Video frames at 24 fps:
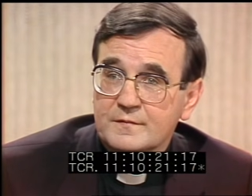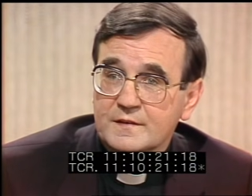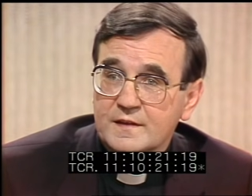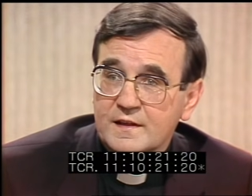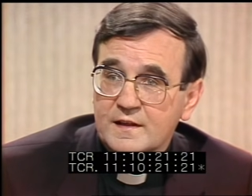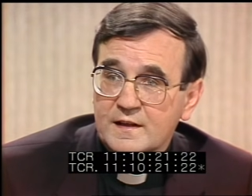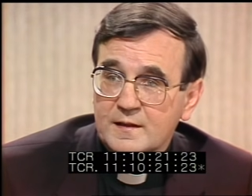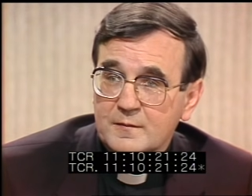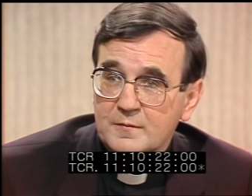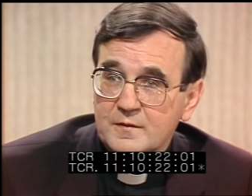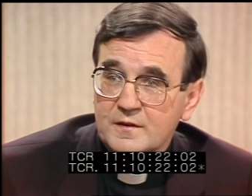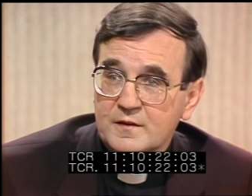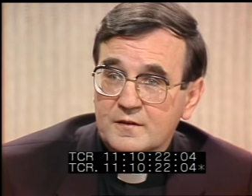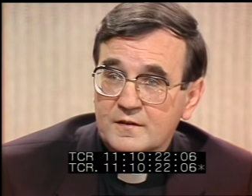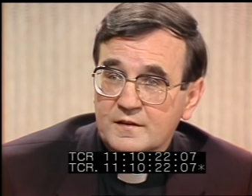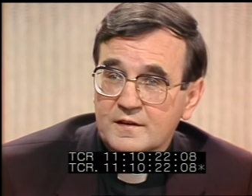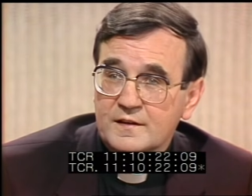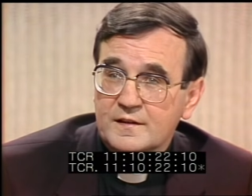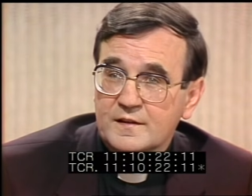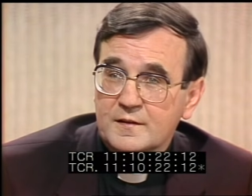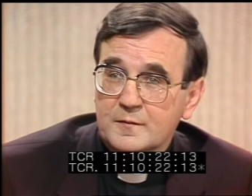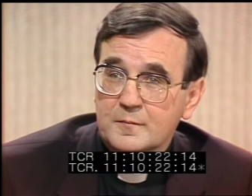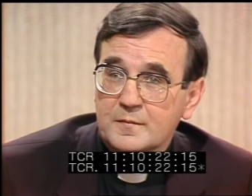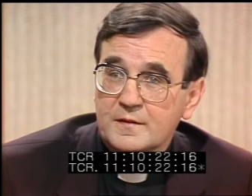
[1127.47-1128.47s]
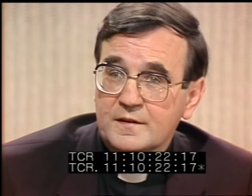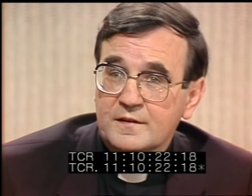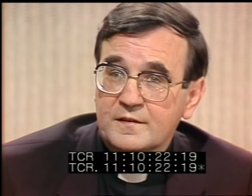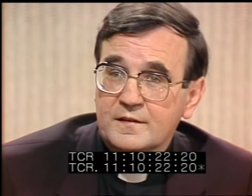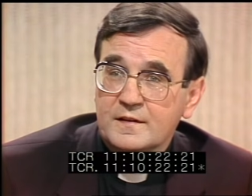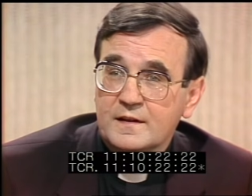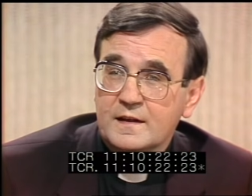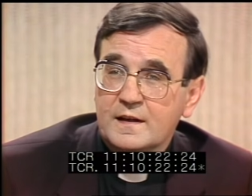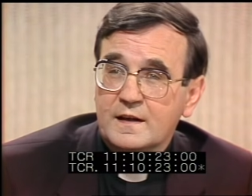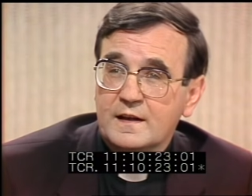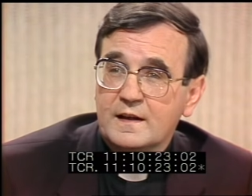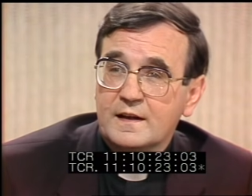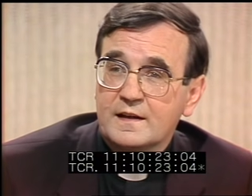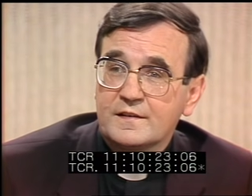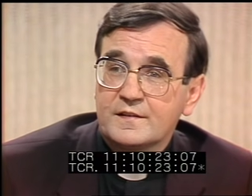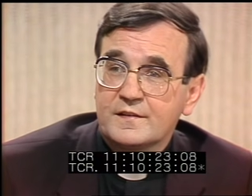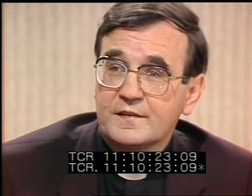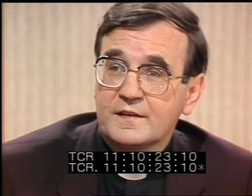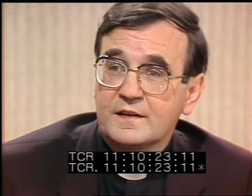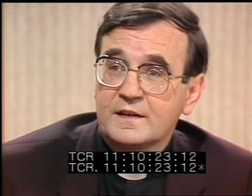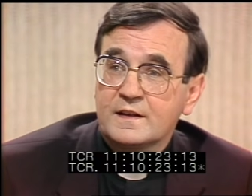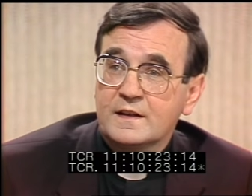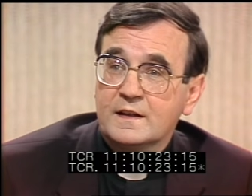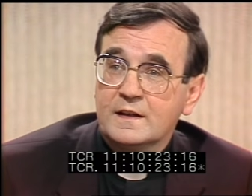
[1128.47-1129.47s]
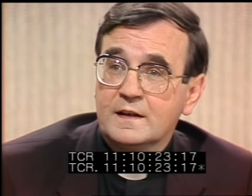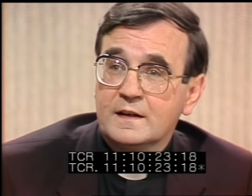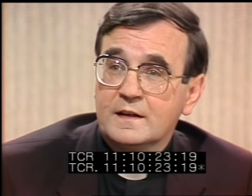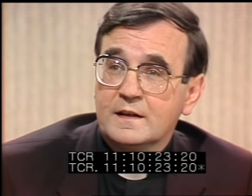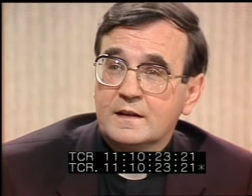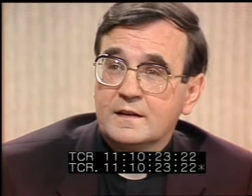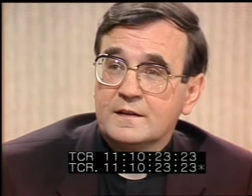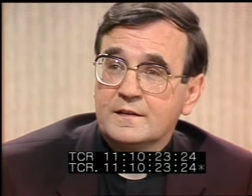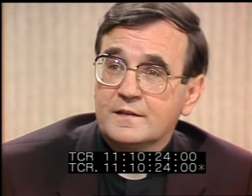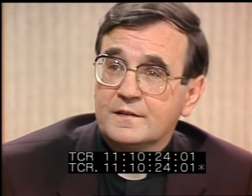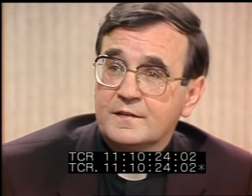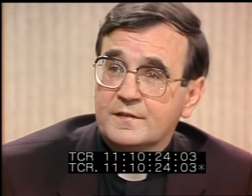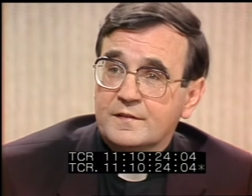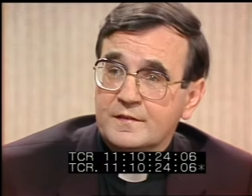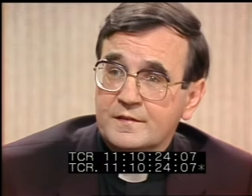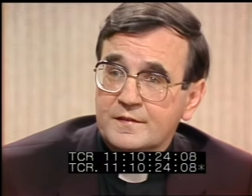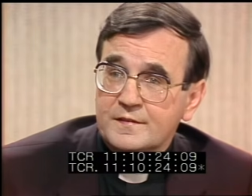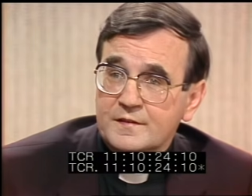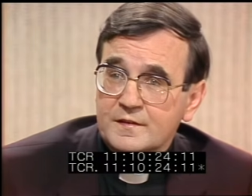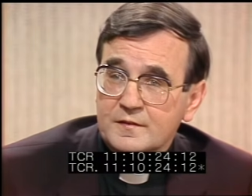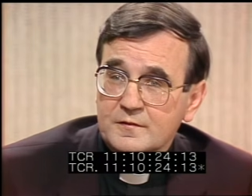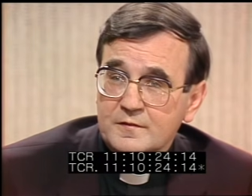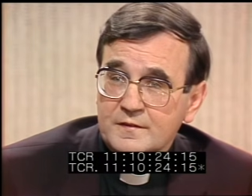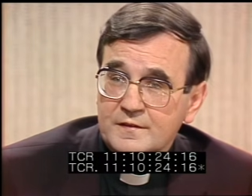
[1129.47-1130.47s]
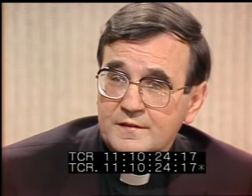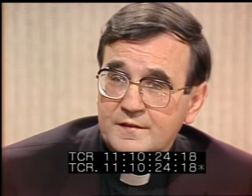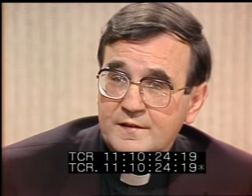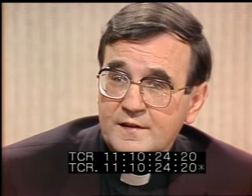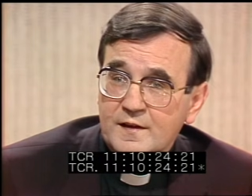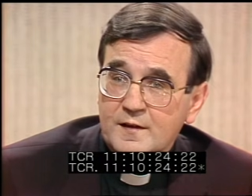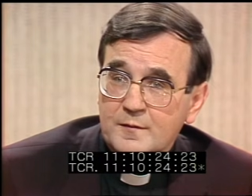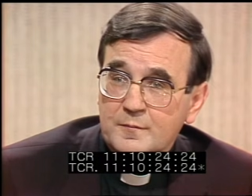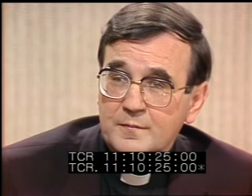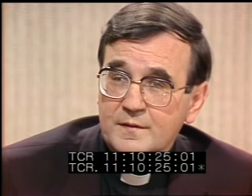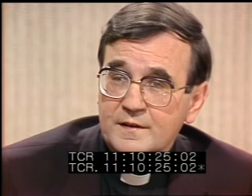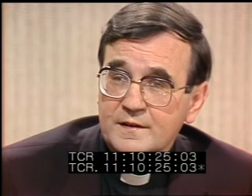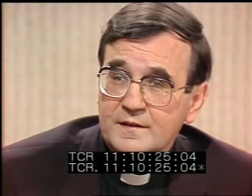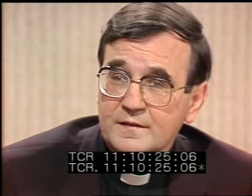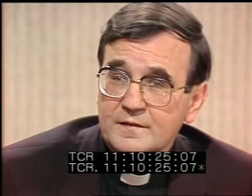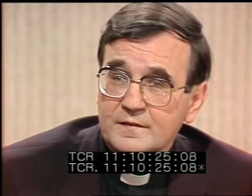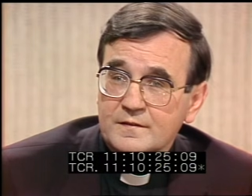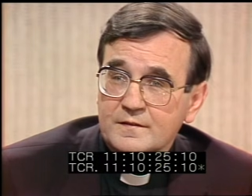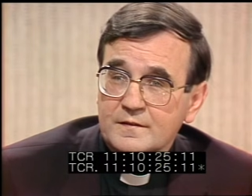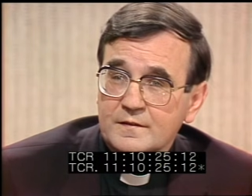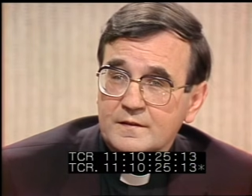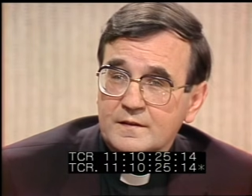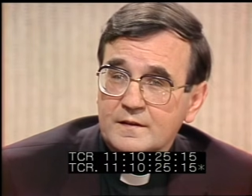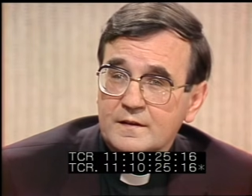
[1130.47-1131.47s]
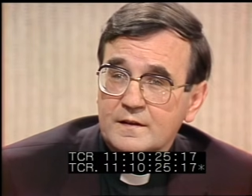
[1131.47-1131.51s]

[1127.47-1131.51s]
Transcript: calm down a little bit and say, this is a serious topic